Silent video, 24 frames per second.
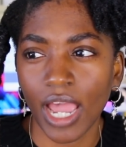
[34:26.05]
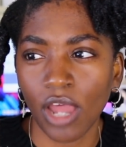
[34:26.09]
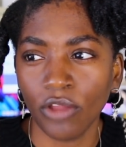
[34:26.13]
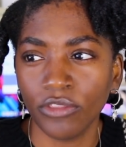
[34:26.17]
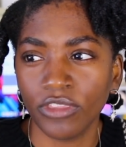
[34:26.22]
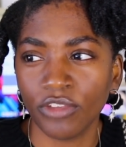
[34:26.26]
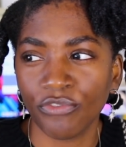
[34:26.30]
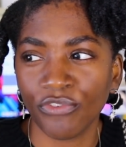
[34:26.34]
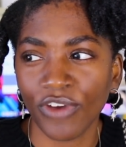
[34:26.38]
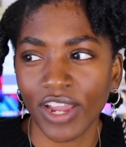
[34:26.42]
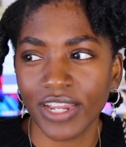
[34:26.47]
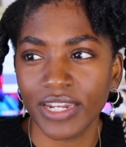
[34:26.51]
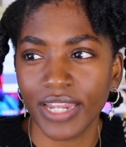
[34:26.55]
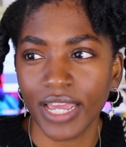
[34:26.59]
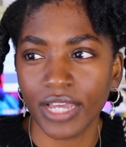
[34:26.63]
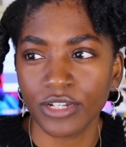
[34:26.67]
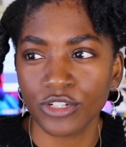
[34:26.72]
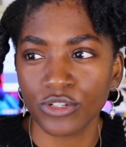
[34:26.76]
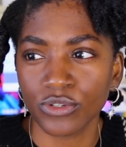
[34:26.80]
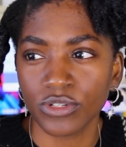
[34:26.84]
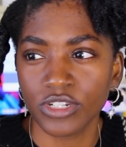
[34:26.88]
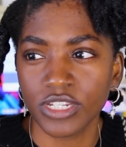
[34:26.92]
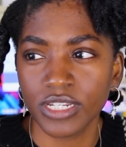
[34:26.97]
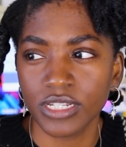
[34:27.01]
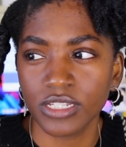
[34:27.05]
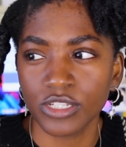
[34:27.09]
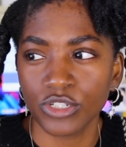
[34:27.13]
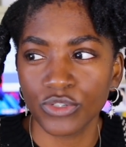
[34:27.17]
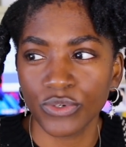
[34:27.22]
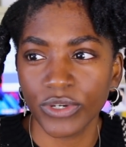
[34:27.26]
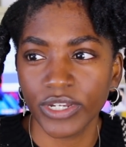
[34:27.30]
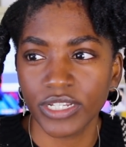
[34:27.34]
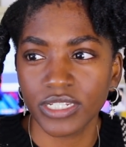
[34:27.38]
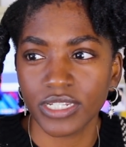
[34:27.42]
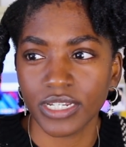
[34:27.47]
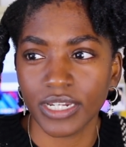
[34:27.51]
out in the financial
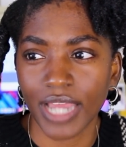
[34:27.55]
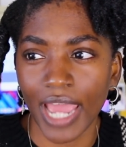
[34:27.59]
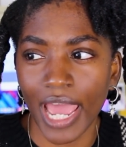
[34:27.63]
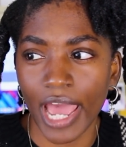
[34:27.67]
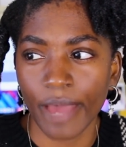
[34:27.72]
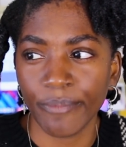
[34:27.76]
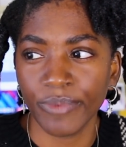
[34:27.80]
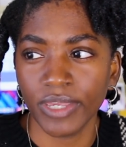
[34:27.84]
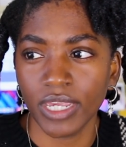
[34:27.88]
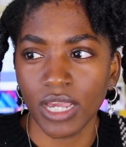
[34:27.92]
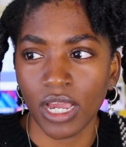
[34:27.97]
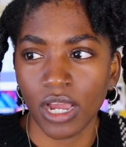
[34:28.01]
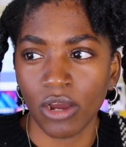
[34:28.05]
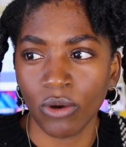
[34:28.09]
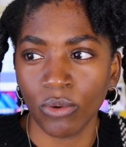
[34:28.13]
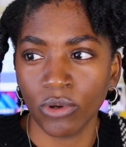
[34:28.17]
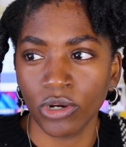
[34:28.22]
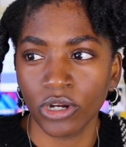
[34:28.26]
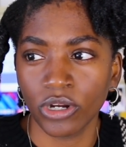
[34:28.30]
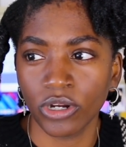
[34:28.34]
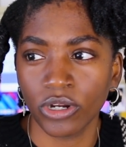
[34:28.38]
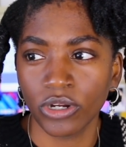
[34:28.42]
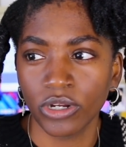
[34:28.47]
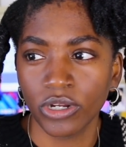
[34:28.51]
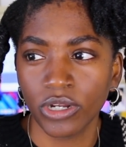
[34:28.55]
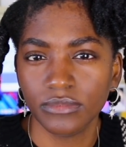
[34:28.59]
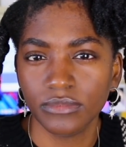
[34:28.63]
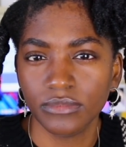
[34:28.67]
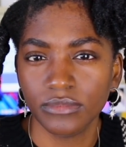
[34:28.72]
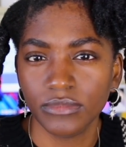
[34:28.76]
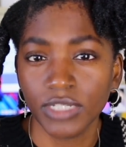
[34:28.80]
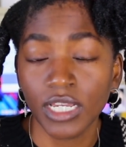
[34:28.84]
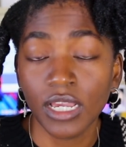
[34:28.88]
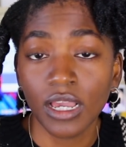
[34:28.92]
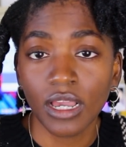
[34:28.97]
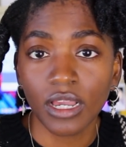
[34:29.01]
district and happy hour,
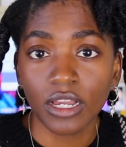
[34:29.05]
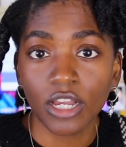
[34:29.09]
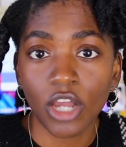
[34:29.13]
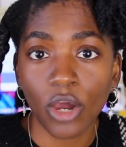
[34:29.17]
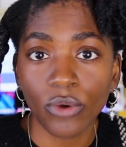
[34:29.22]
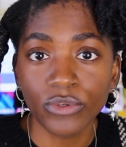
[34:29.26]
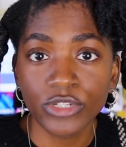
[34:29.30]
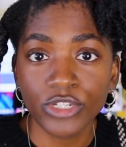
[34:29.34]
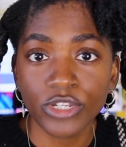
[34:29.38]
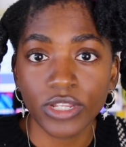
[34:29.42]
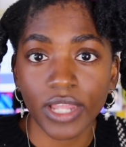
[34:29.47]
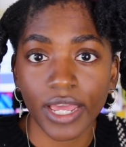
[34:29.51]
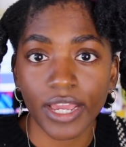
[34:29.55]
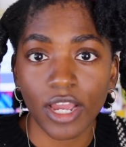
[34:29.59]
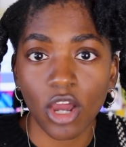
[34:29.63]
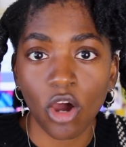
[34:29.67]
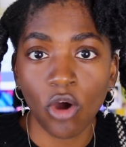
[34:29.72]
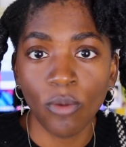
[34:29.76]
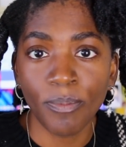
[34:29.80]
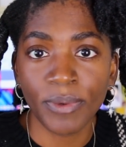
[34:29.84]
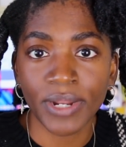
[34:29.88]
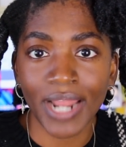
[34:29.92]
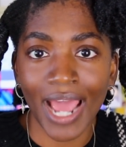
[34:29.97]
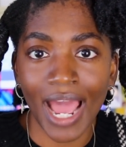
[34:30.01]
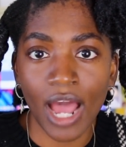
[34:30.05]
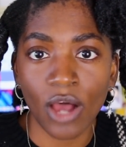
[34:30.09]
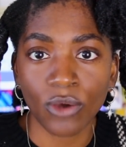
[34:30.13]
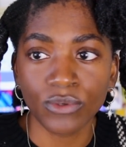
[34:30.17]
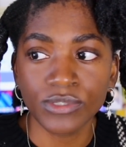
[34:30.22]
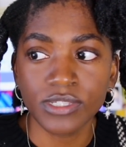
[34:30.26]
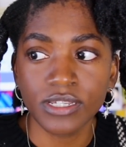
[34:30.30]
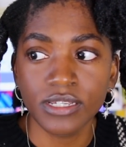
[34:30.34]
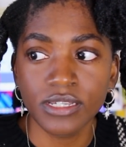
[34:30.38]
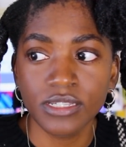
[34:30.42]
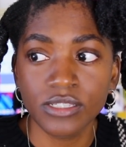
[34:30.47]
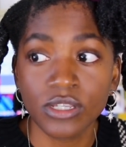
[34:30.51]
go to open
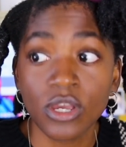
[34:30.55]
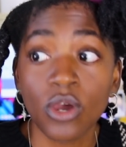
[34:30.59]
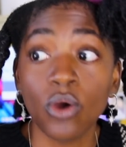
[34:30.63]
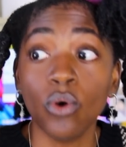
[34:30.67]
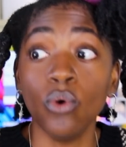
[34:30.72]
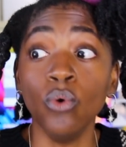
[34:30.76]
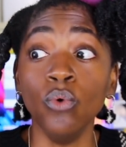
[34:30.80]
houses.